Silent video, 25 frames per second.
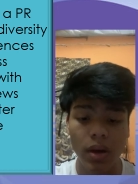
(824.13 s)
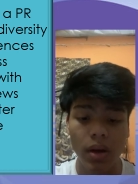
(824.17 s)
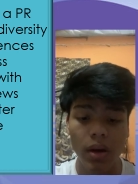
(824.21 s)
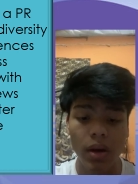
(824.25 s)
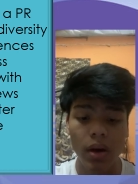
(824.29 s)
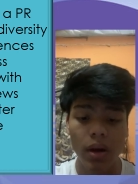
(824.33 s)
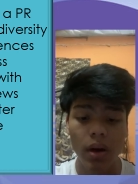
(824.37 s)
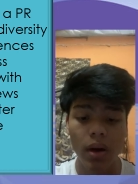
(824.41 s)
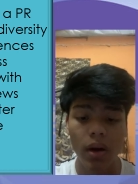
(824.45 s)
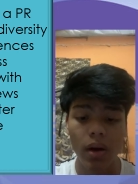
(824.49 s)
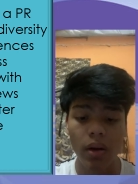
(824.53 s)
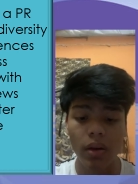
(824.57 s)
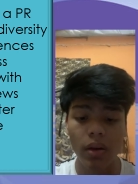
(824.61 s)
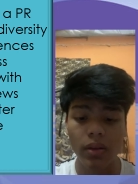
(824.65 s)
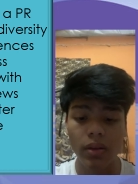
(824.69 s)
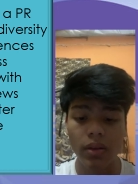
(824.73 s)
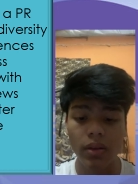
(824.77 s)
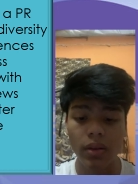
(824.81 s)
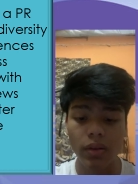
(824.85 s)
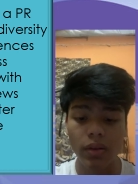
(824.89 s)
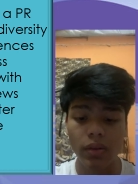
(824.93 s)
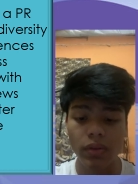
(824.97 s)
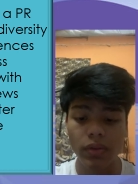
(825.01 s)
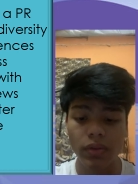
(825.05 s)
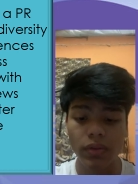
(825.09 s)

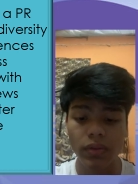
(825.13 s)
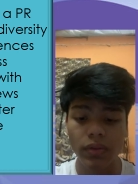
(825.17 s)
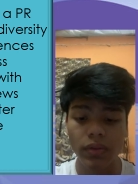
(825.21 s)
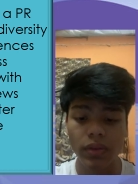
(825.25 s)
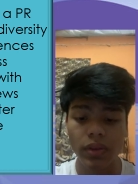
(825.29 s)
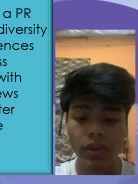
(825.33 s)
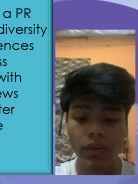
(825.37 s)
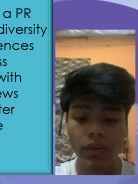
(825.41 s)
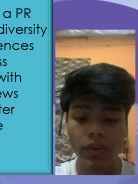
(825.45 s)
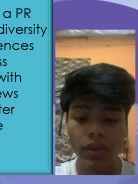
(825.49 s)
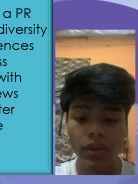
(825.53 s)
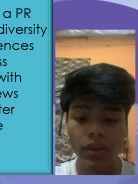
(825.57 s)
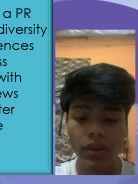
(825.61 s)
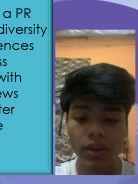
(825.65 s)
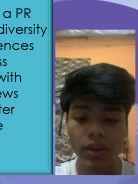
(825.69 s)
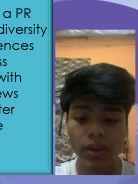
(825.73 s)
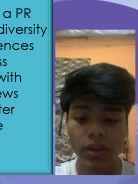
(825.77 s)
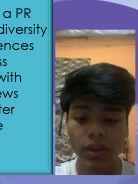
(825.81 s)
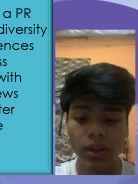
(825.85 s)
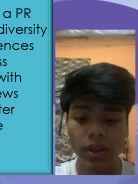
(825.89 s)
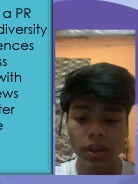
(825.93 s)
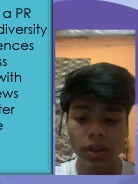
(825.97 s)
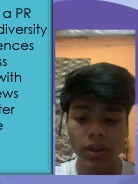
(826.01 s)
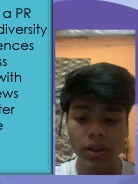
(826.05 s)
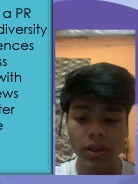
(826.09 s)
Although
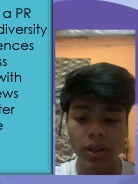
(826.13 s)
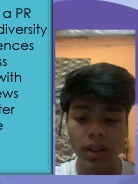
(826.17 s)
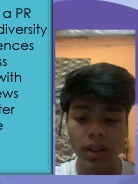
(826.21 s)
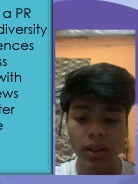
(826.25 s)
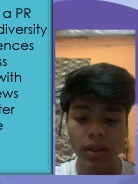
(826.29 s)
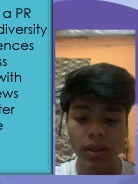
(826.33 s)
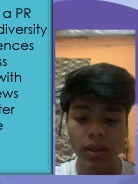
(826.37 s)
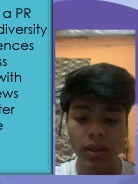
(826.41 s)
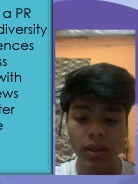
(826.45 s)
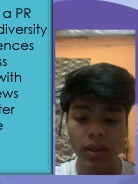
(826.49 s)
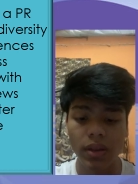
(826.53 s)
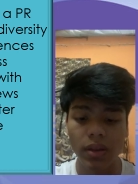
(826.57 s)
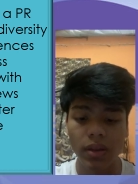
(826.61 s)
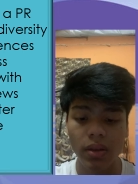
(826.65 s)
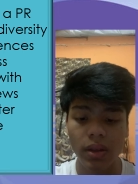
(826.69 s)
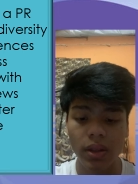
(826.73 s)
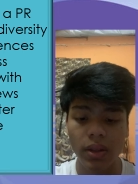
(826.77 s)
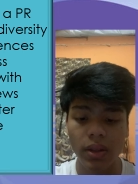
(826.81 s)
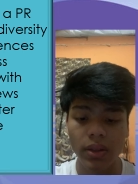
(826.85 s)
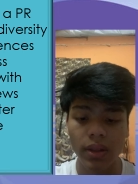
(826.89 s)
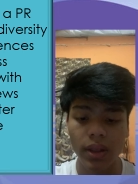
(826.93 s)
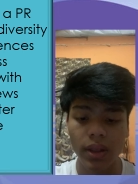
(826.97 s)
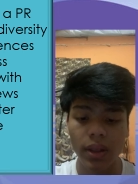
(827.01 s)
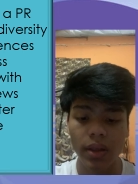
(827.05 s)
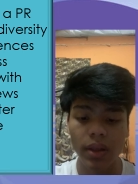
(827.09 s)
diversity in gender,
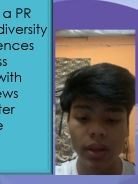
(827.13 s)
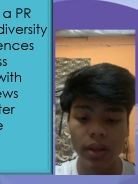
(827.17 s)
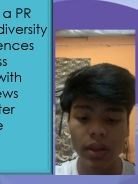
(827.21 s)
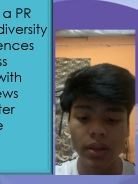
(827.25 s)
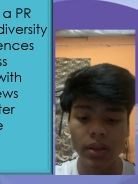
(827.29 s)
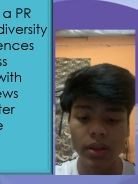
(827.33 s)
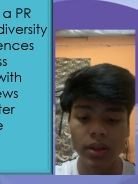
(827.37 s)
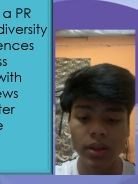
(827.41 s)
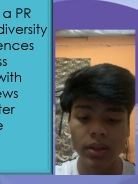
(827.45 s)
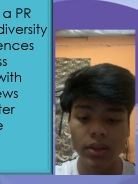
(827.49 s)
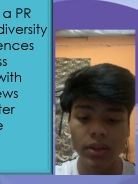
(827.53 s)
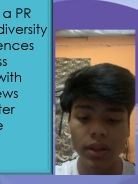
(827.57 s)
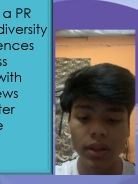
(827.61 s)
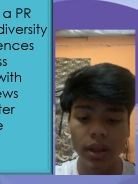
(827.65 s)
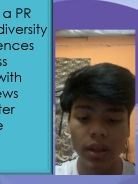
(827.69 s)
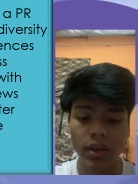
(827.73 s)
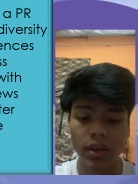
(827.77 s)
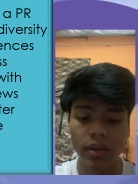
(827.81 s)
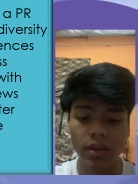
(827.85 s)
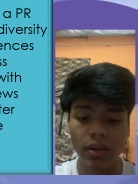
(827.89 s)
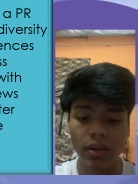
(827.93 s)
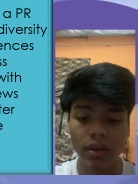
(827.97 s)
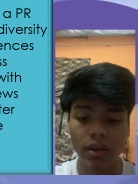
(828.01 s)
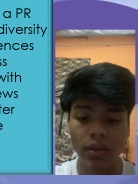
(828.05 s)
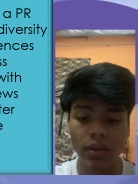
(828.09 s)
race and age is
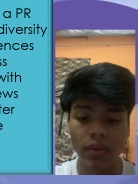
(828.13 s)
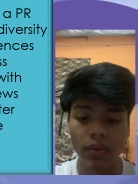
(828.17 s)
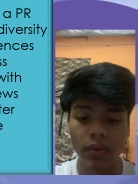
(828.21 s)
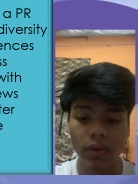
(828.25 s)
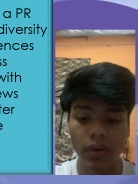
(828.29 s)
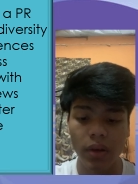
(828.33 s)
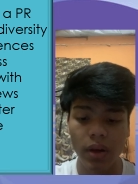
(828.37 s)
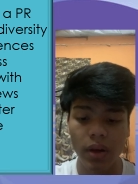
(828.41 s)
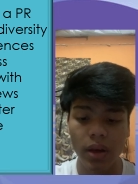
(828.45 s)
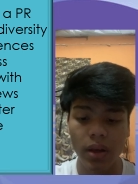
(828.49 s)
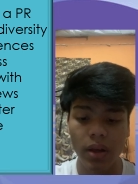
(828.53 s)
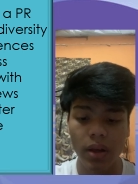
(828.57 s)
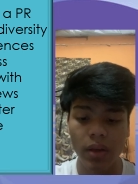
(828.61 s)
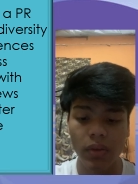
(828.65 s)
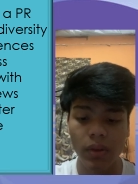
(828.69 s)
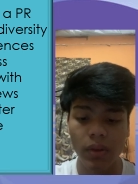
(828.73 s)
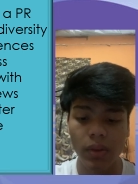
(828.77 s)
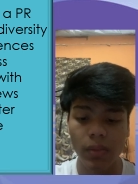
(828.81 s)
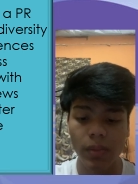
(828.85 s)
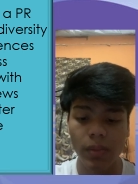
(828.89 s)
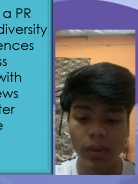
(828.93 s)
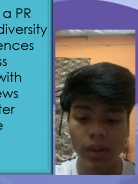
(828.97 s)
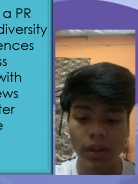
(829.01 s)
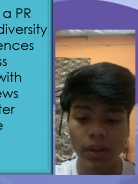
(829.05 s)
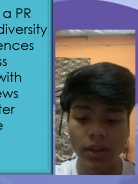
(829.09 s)
healthy for any
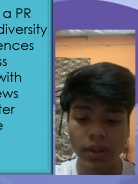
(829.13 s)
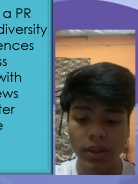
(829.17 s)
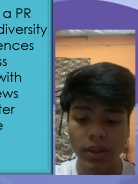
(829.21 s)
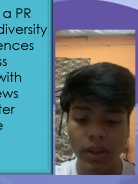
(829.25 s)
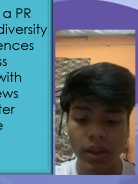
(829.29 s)
workplace,